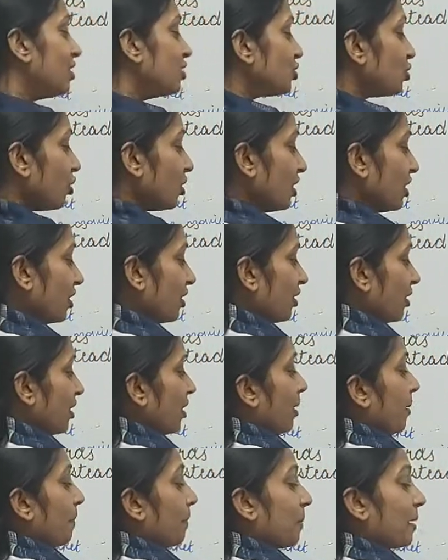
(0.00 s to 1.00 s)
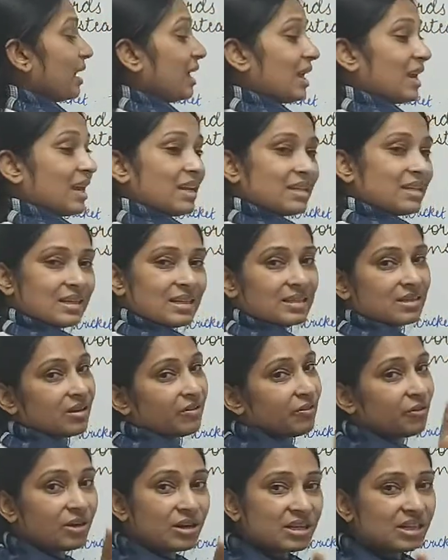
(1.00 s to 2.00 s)
So, here, plays is
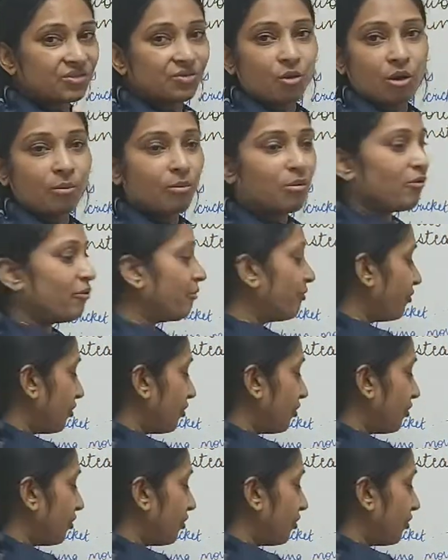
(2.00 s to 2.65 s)
the first form of